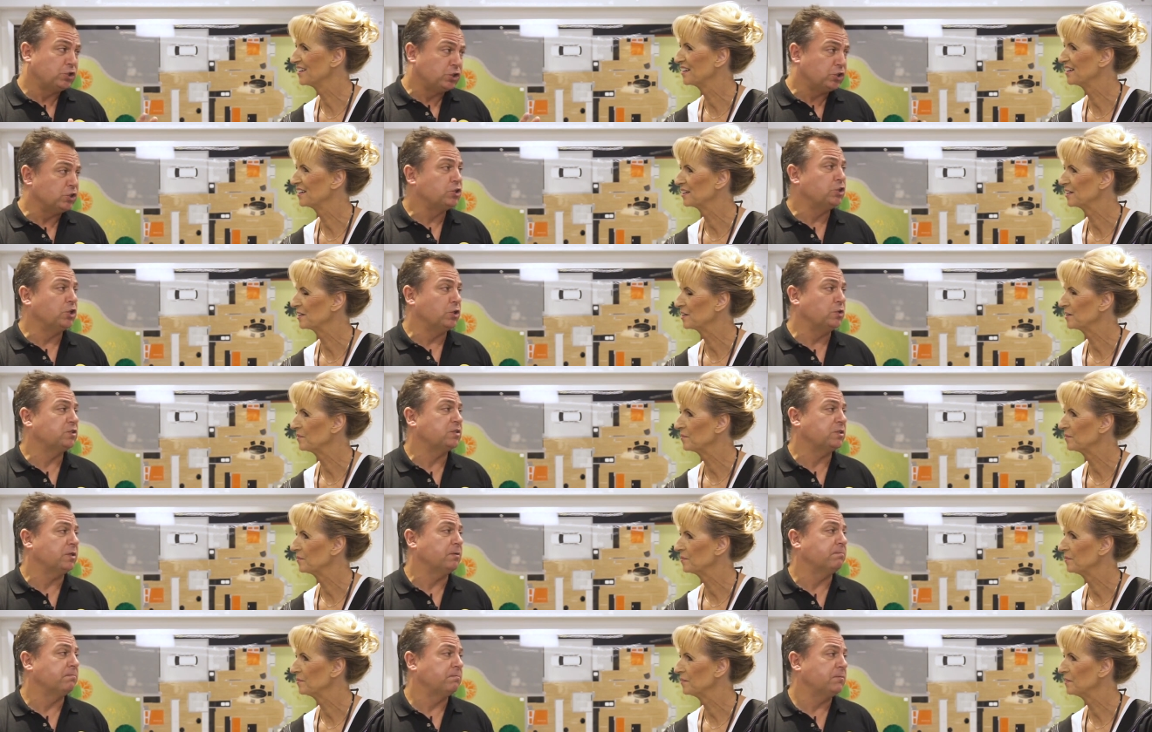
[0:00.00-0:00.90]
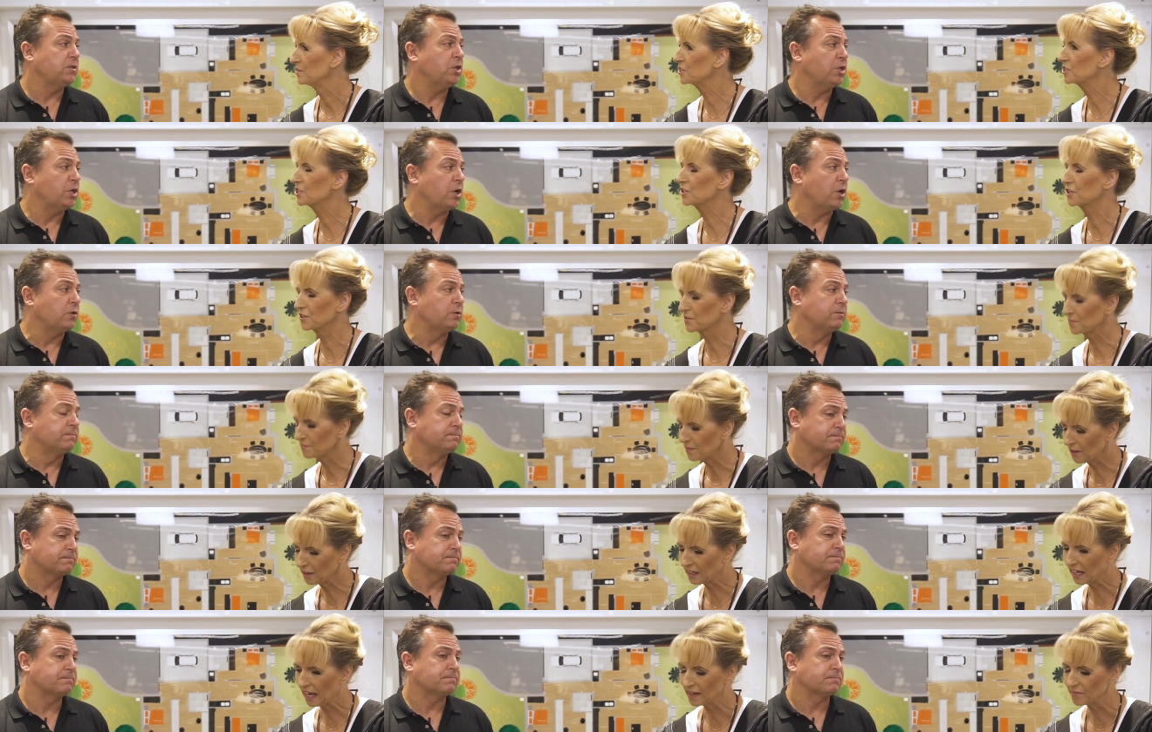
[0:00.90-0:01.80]
Speaker 1: should use them. You sure. know.
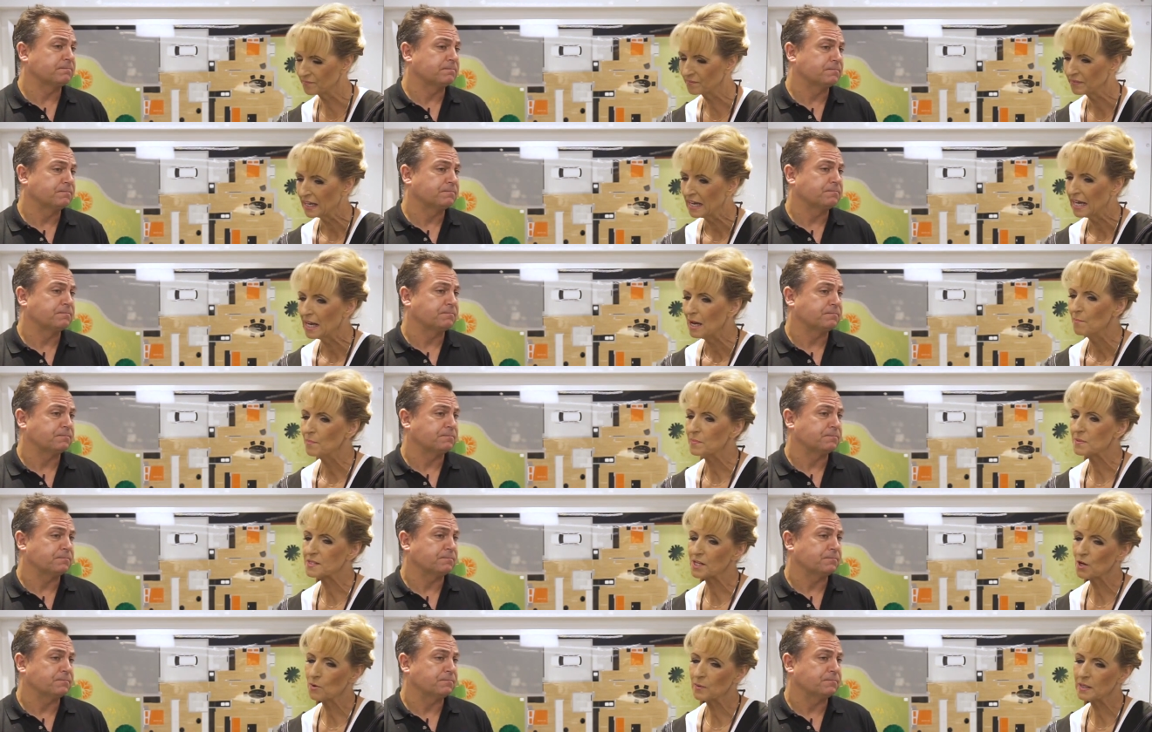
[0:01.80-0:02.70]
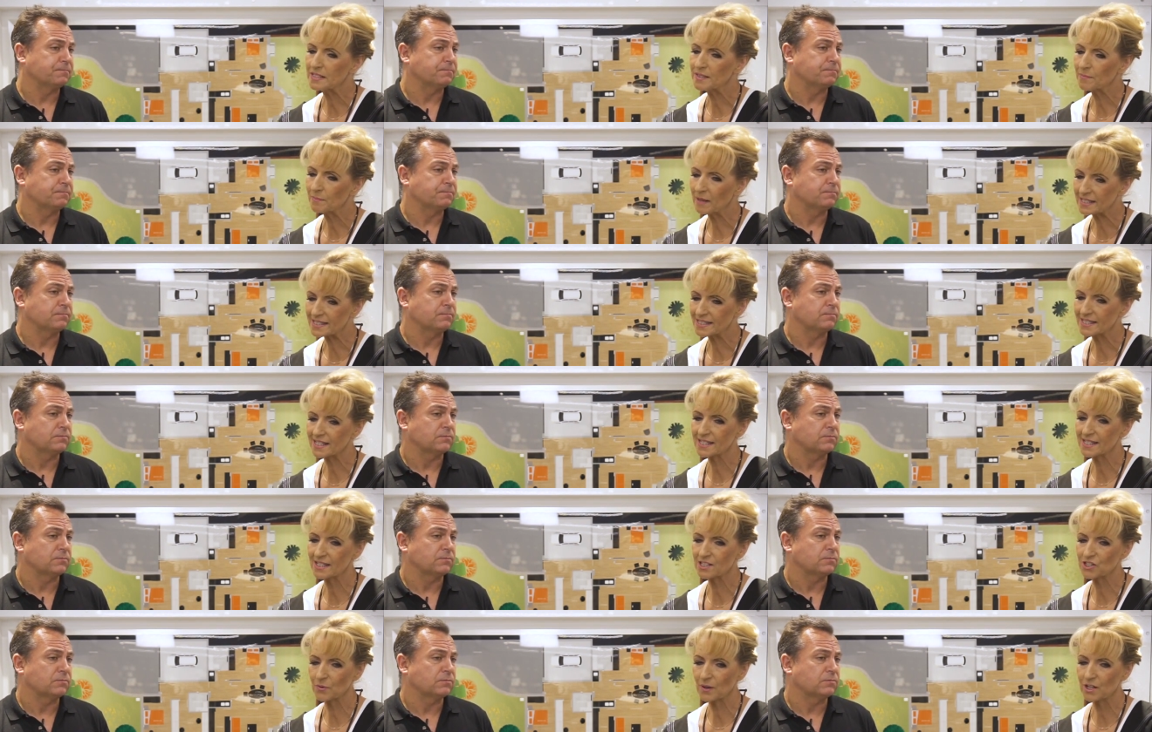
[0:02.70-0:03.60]
Speaker 2: Okay, so in
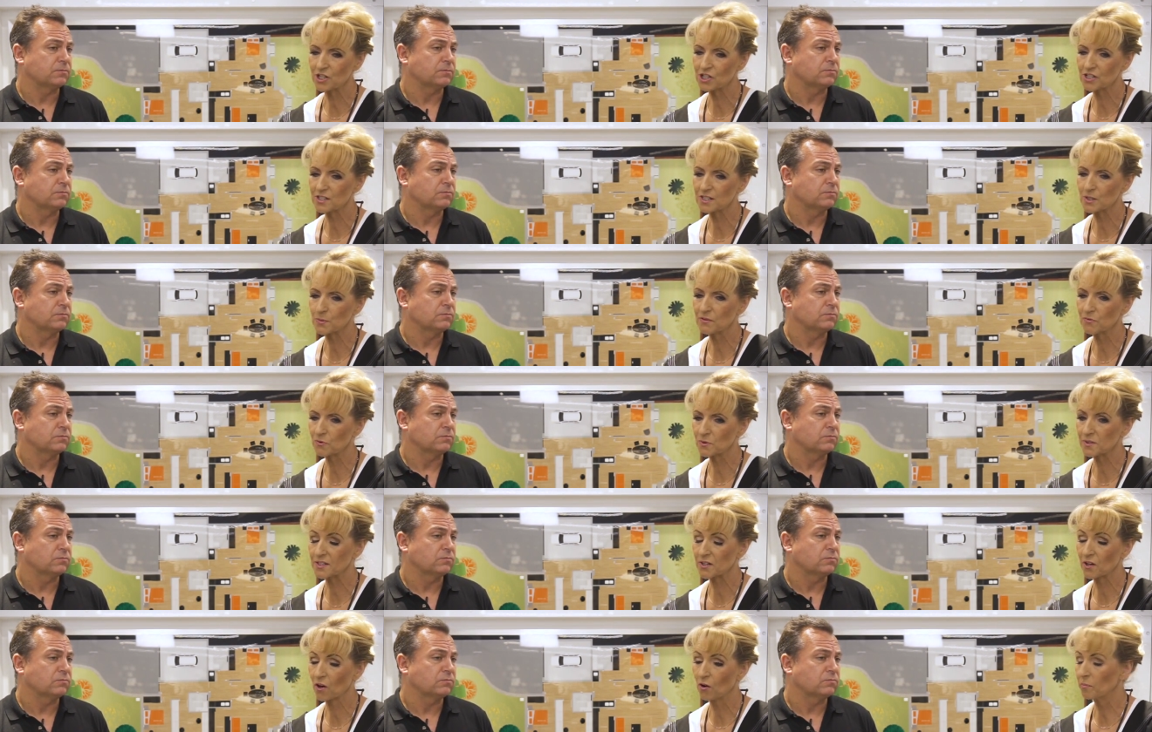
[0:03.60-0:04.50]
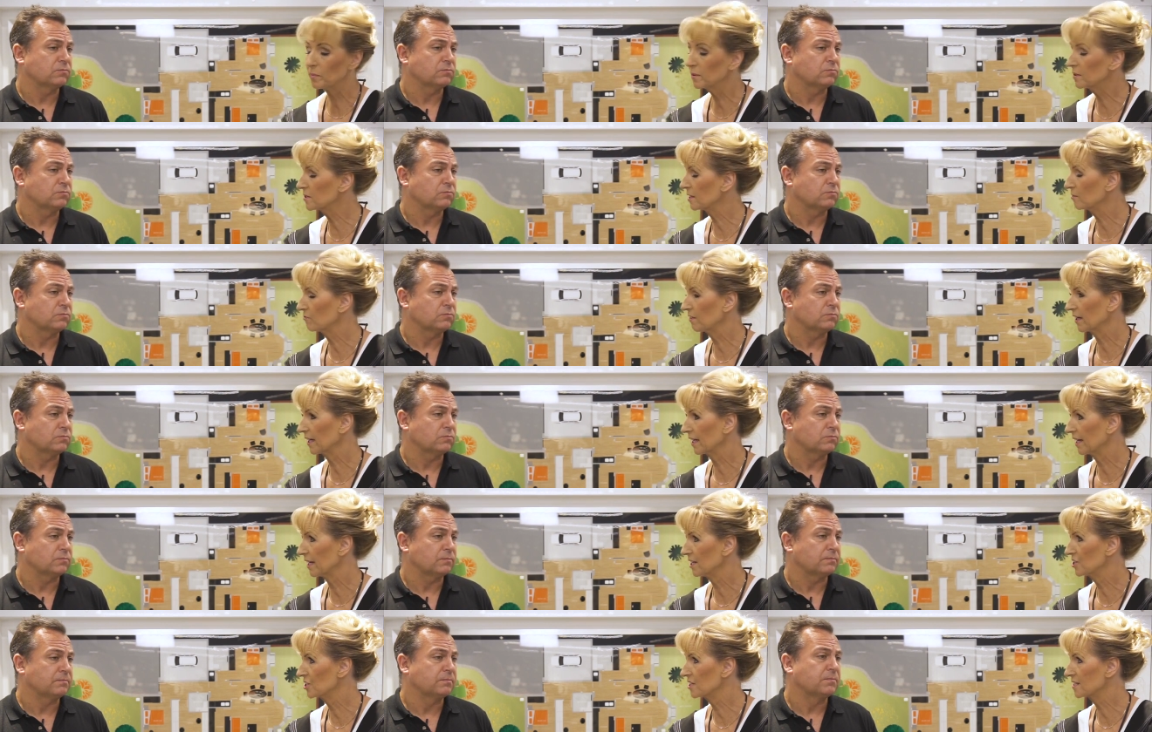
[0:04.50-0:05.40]
domestic situations, we've also got building
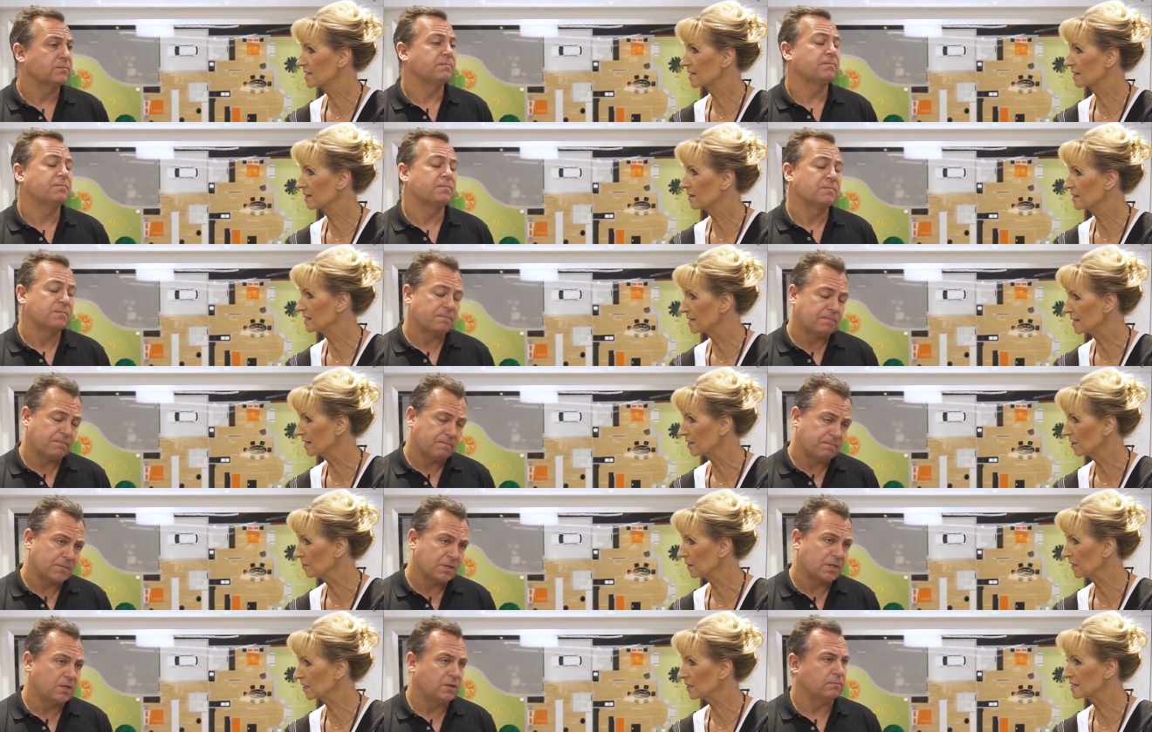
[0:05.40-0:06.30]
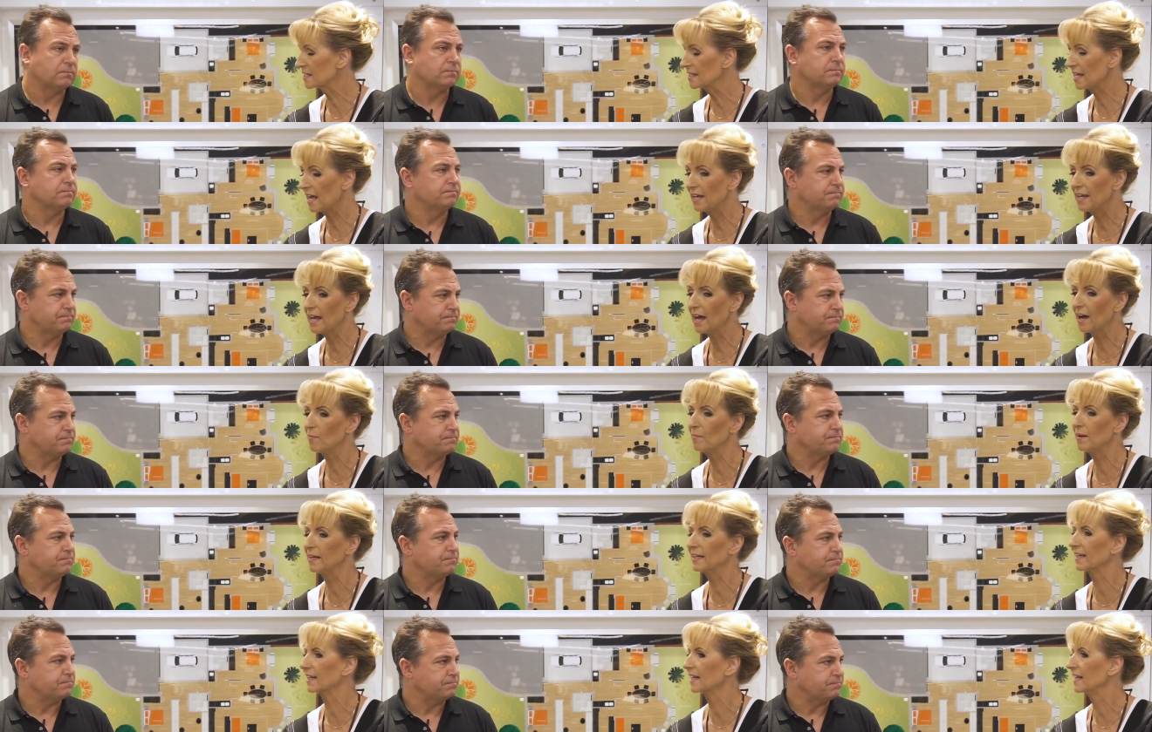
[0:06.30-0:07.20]
regulations to consider because they're now
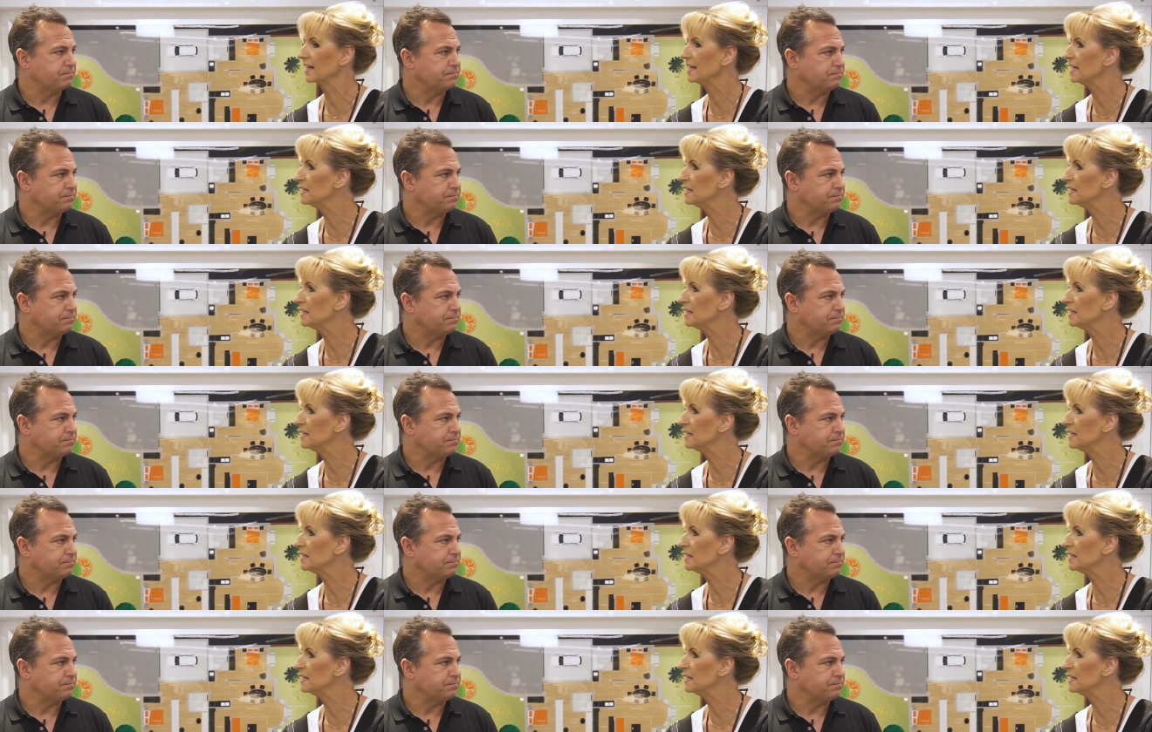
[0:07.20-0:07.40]
making it